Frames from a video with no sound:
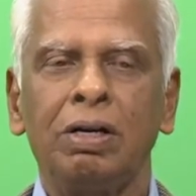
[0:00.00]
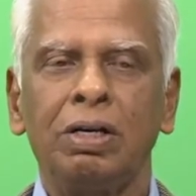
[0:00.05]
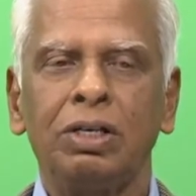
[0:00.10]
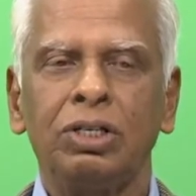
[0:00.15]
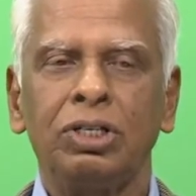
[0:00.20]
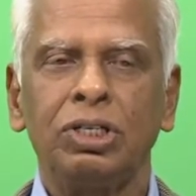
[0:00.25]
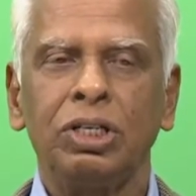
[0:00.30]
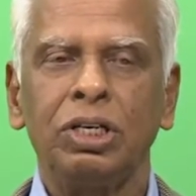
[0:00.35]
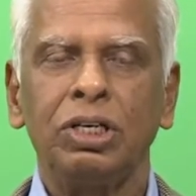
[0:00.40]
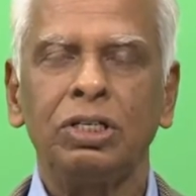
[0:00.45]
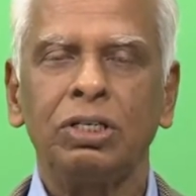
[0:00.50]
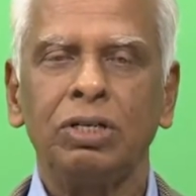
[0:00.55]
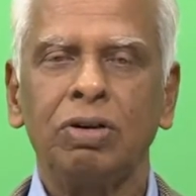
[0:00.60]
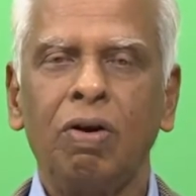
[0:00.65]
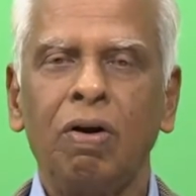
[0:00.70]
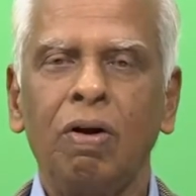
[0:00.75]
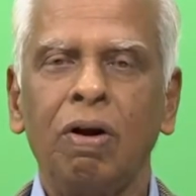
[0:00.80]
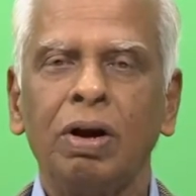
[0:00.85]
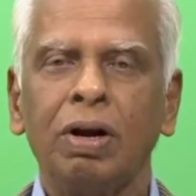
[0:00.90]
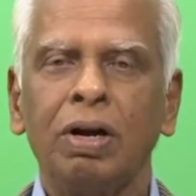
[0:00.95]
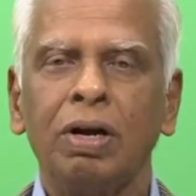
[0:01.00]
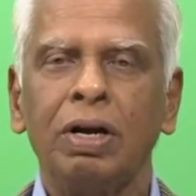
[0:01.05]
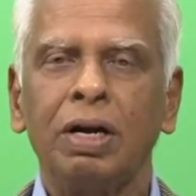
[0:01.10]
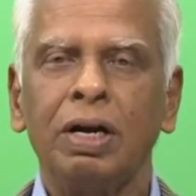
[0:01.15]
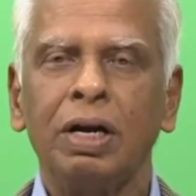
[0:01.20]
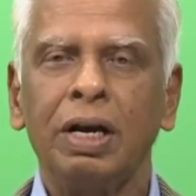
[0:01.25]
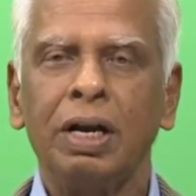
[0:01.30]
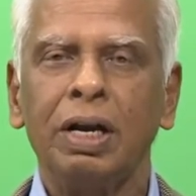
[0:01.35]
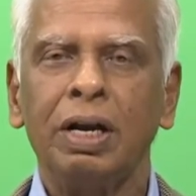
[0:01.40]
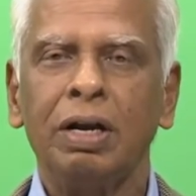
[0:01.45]
she is called
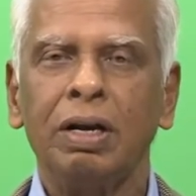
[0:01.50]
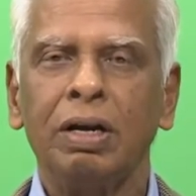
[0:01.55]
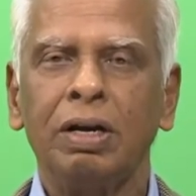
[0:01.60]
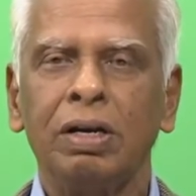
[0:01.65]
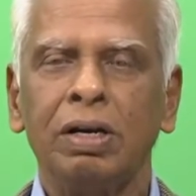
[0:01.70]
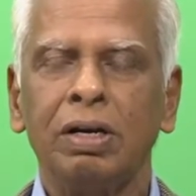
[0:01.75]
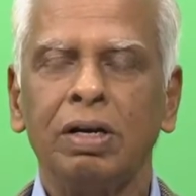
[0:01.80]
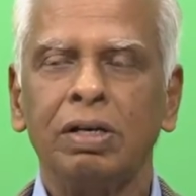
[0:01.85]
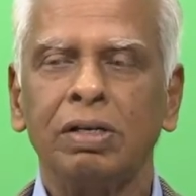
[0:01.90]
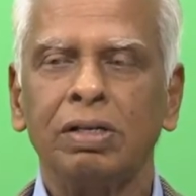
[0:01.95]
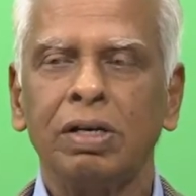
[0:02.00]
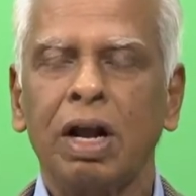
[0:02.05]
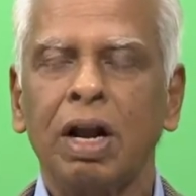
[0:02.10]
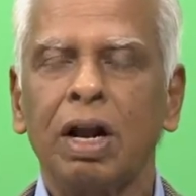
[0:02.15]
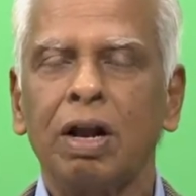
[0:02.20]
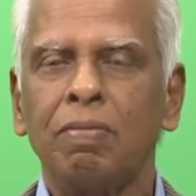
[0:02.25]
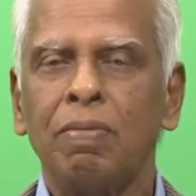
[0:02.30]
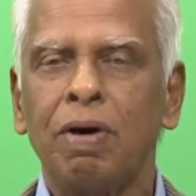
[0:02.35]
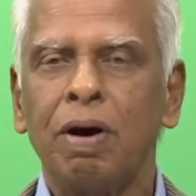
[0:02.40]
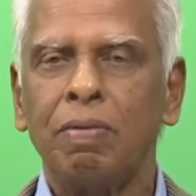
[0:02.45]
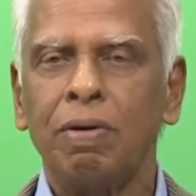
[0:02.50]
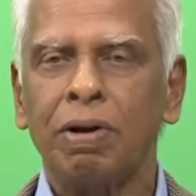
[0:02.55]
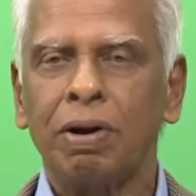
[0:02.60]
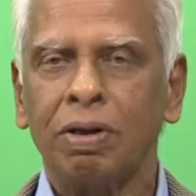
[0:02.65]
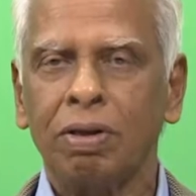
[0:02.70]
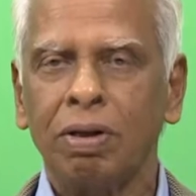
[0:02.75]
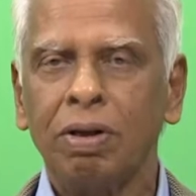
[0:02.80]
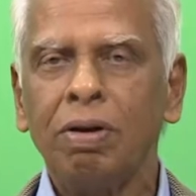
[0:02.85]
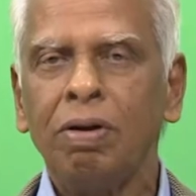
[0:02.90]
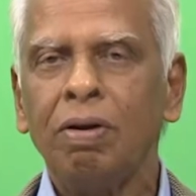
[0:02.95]
in Sarala
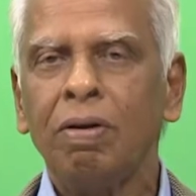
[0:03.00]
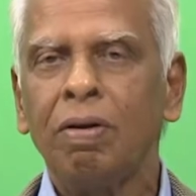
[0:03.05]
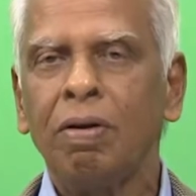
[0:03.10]
Mahabharata,